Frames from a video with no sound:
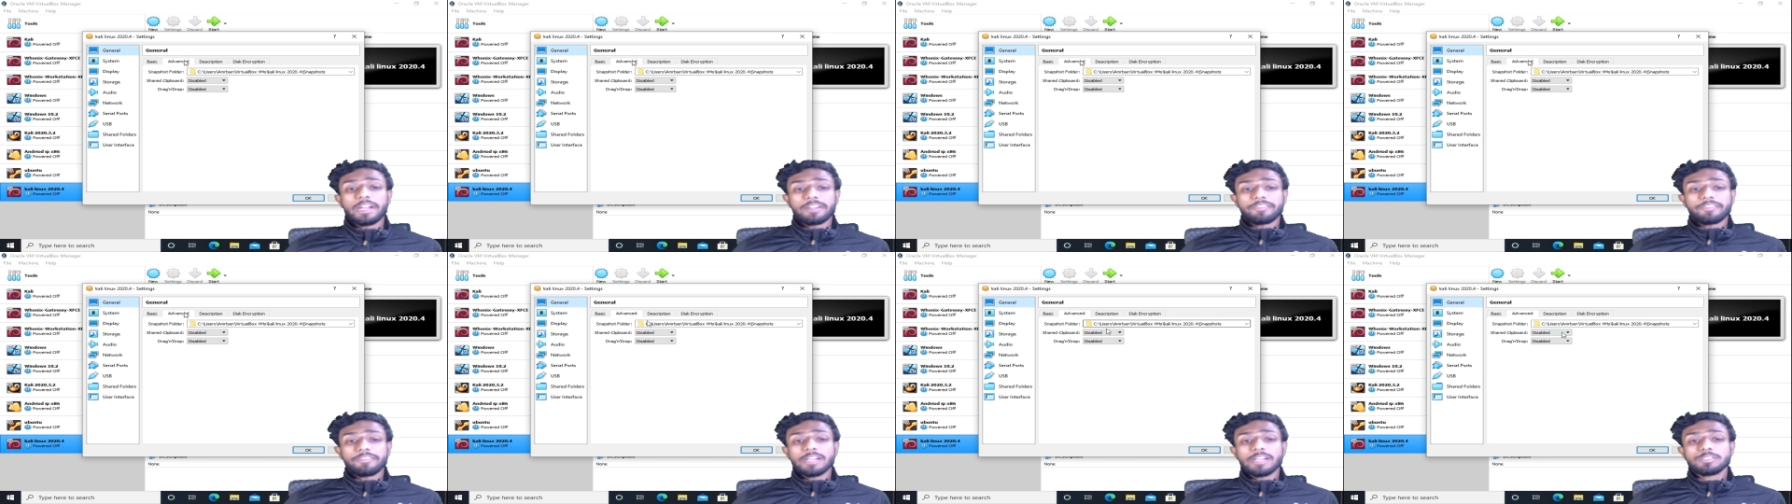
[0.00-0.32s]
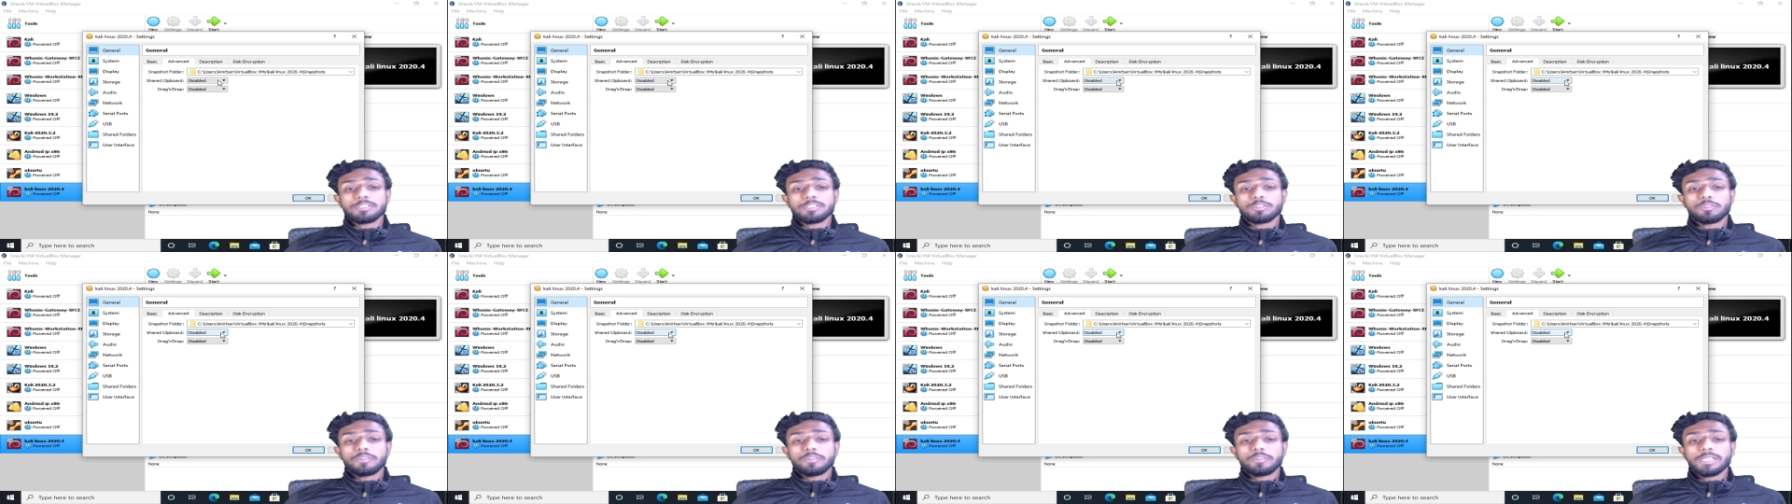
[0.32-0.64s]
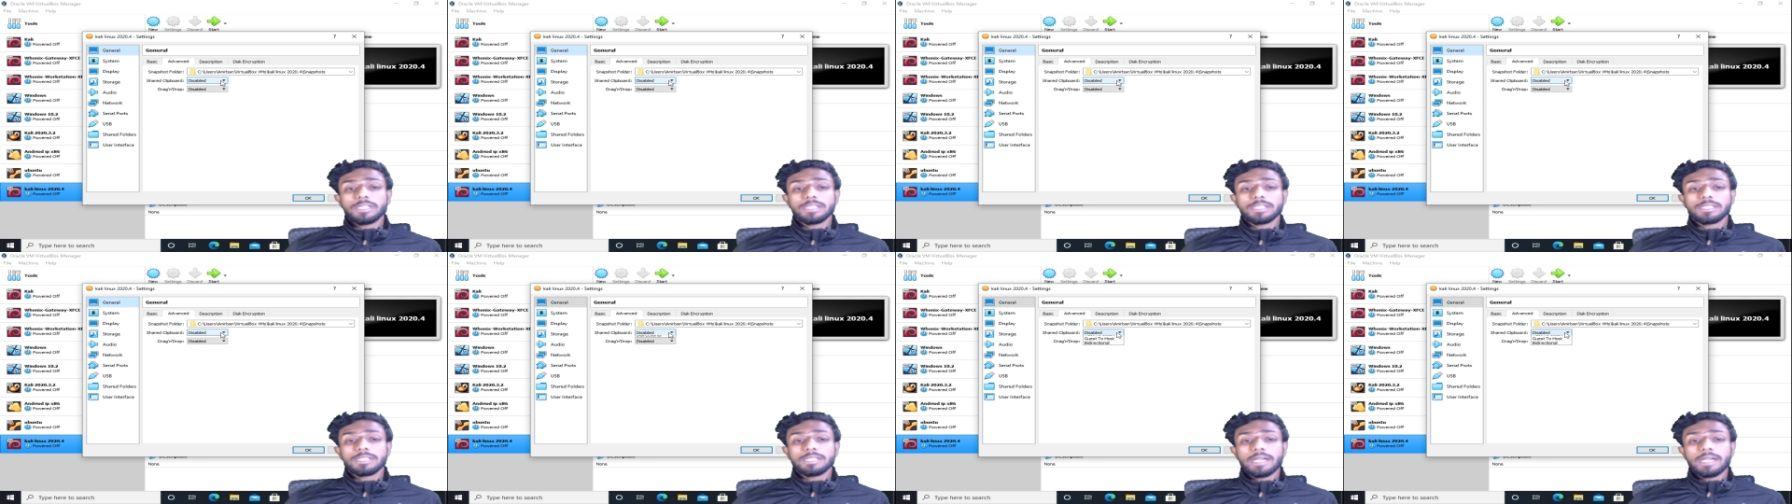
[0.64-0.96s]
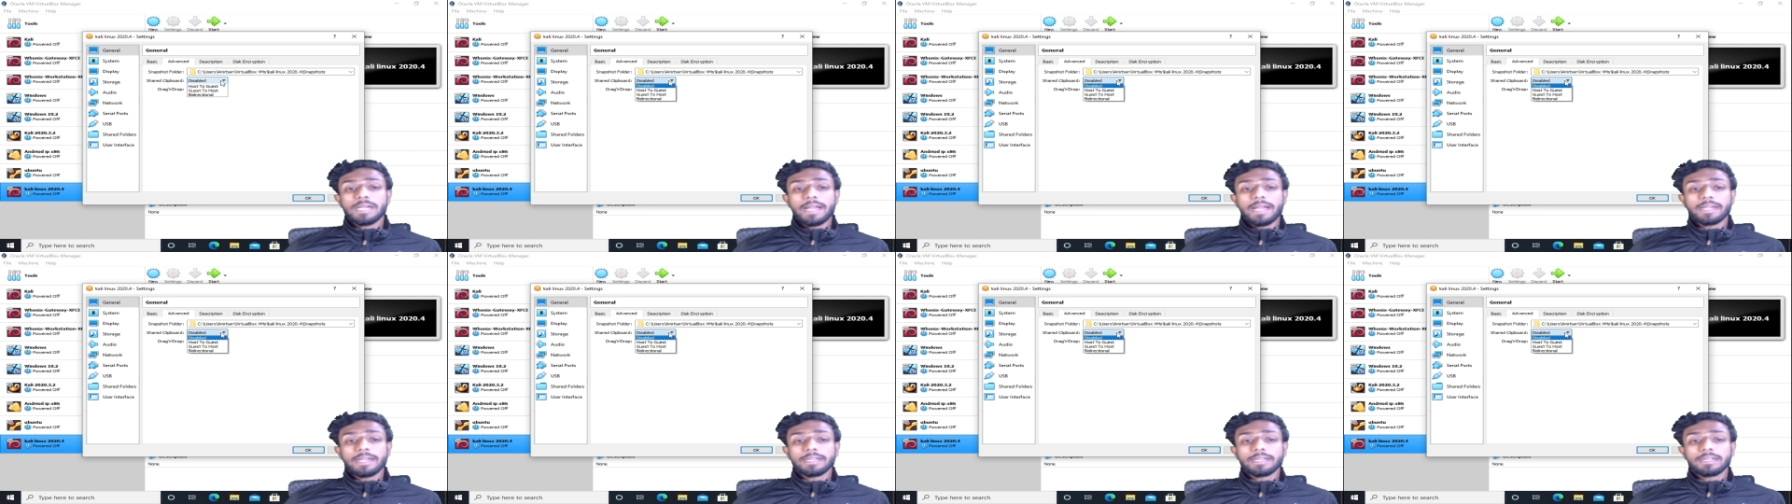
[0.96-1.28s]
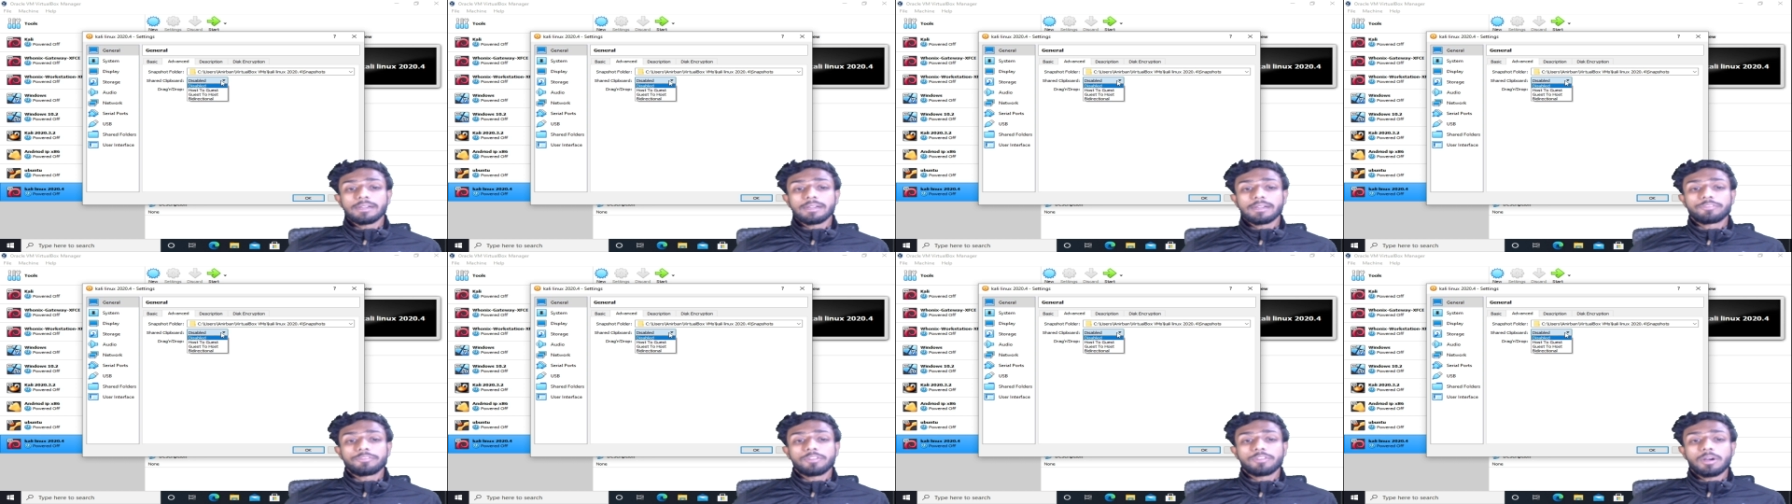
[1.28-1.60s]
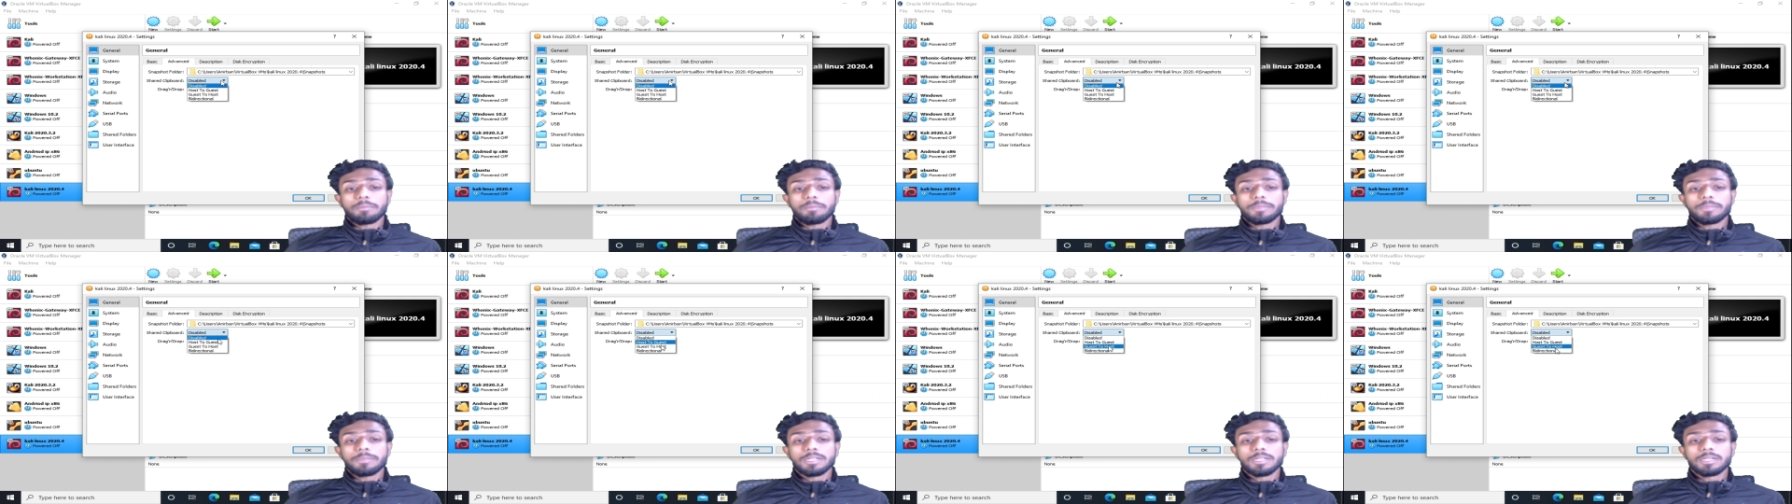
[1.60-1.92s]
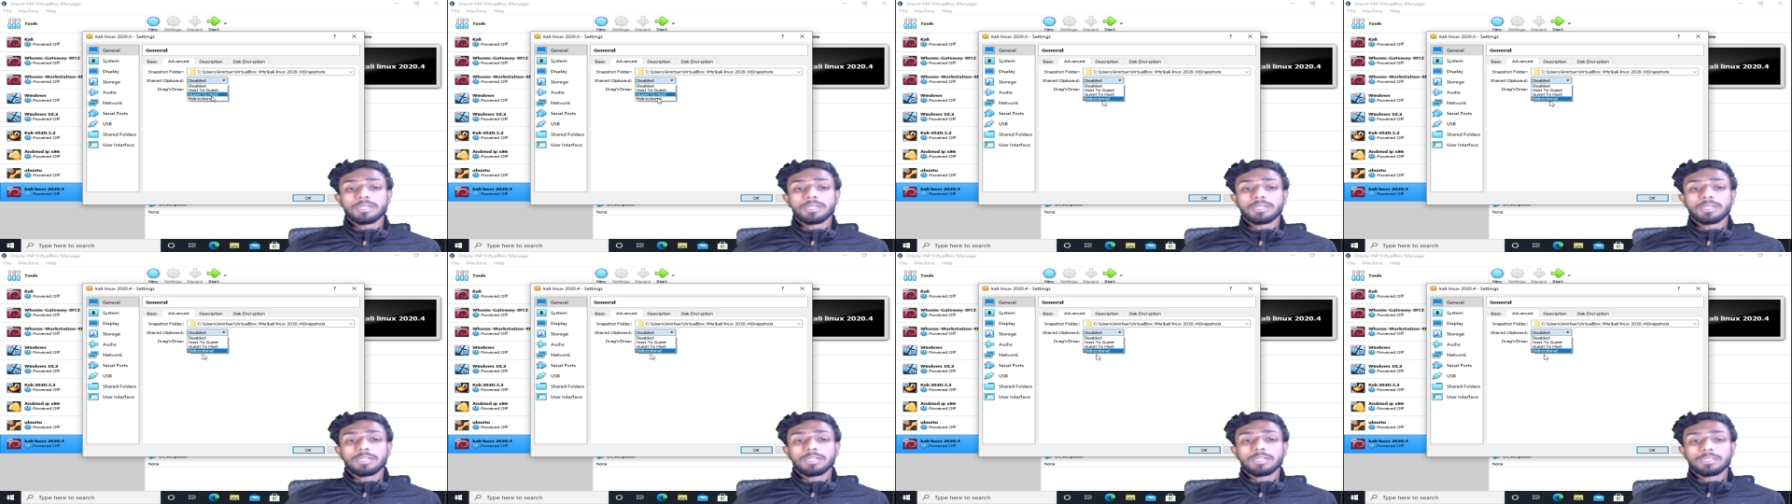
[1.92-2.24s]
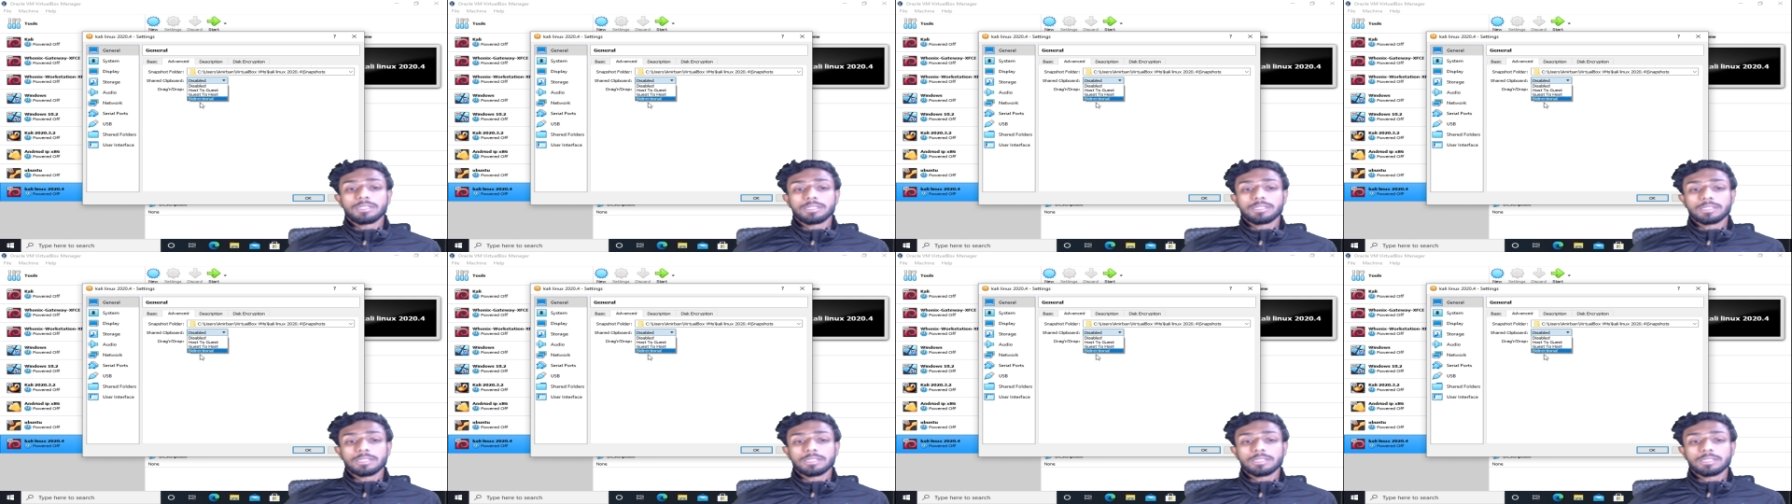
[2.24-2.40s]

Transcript: advance over here and uh, from here